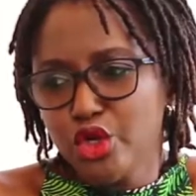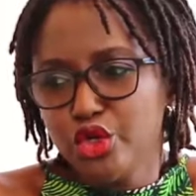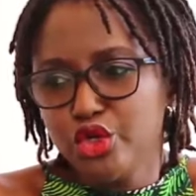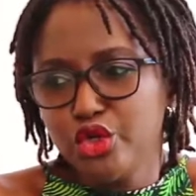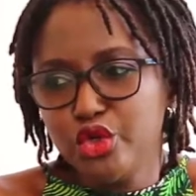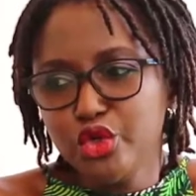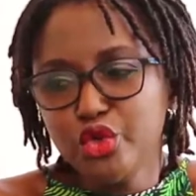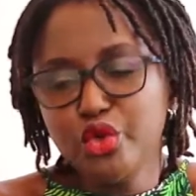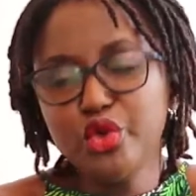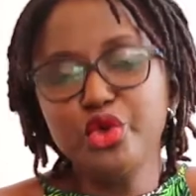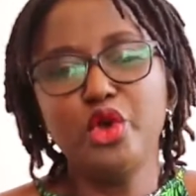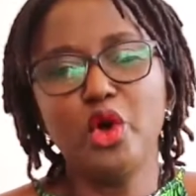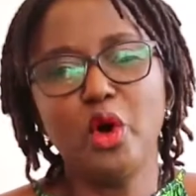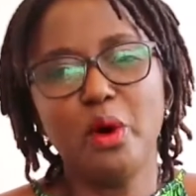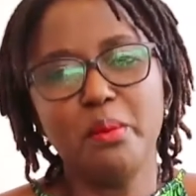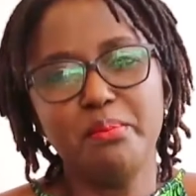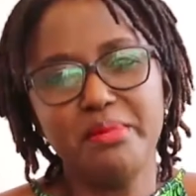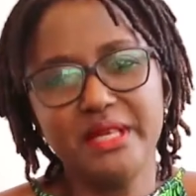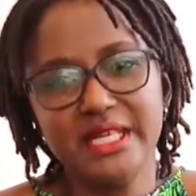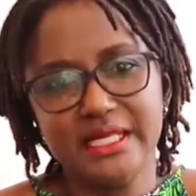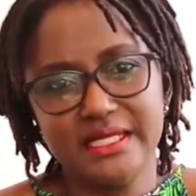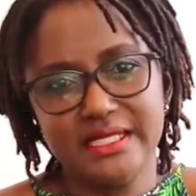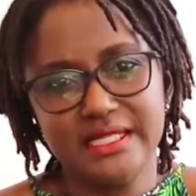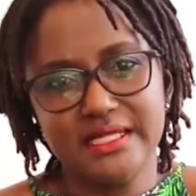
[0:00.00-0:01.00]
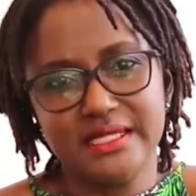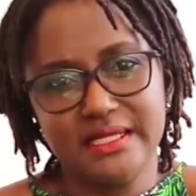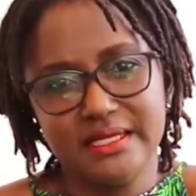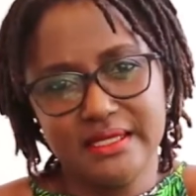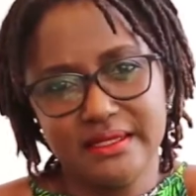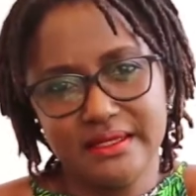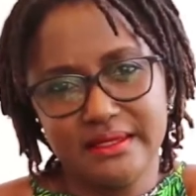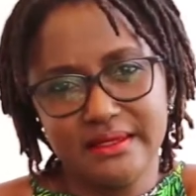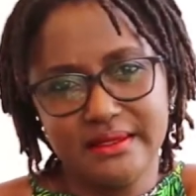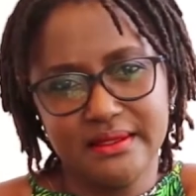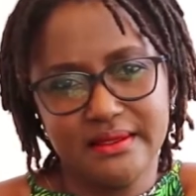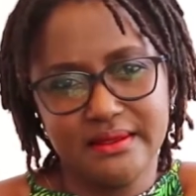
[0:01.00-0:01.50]
do your bit
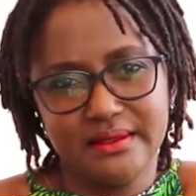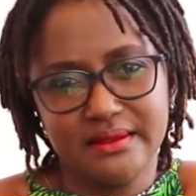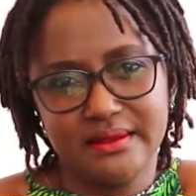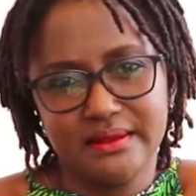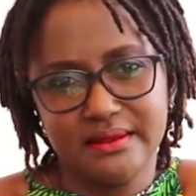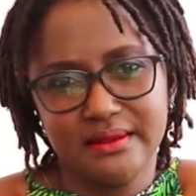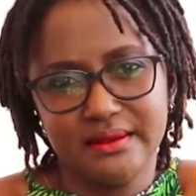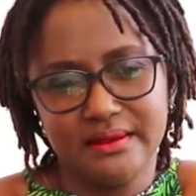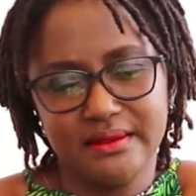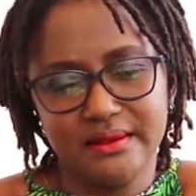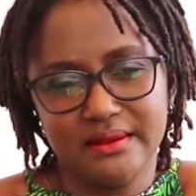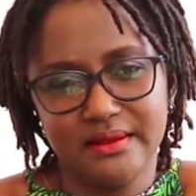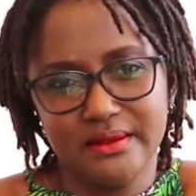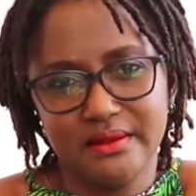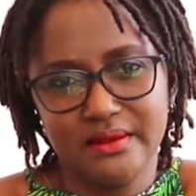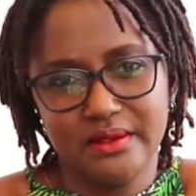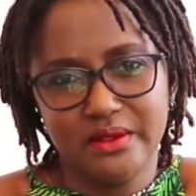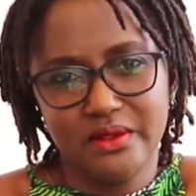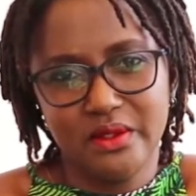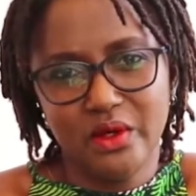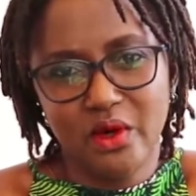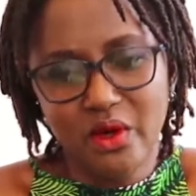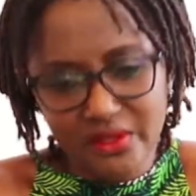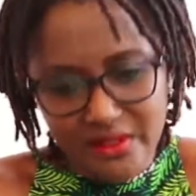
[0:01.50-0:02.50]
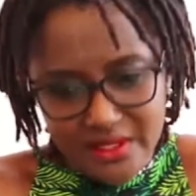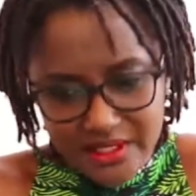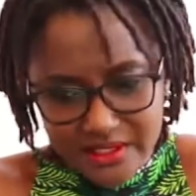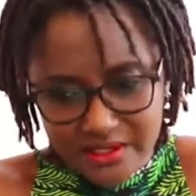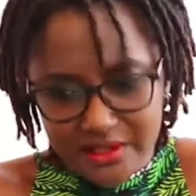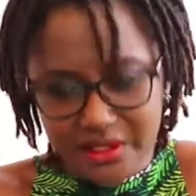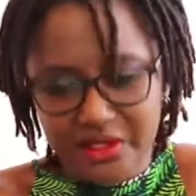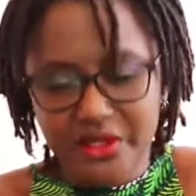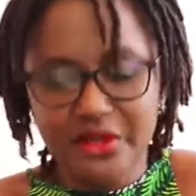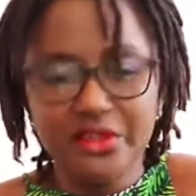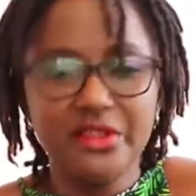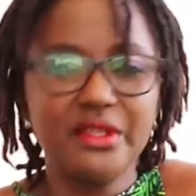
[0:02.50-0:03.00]
on this
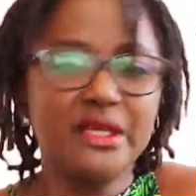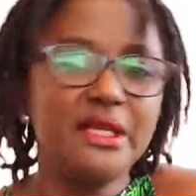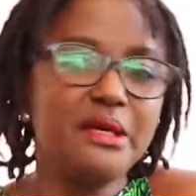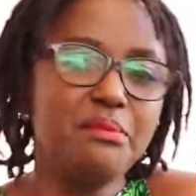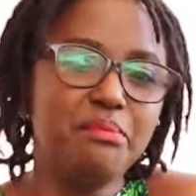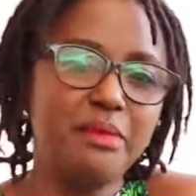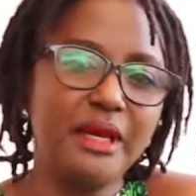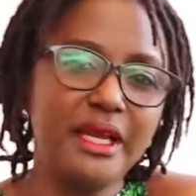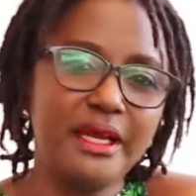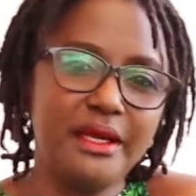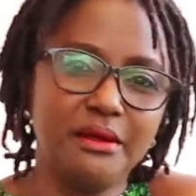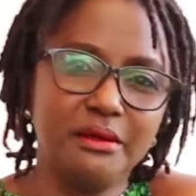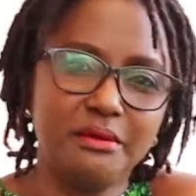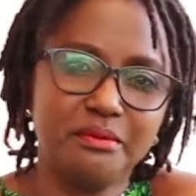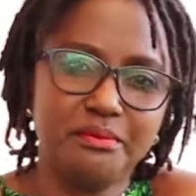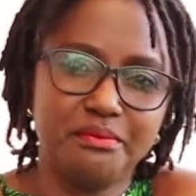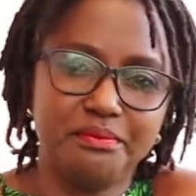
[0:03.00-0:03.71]
earthly plane.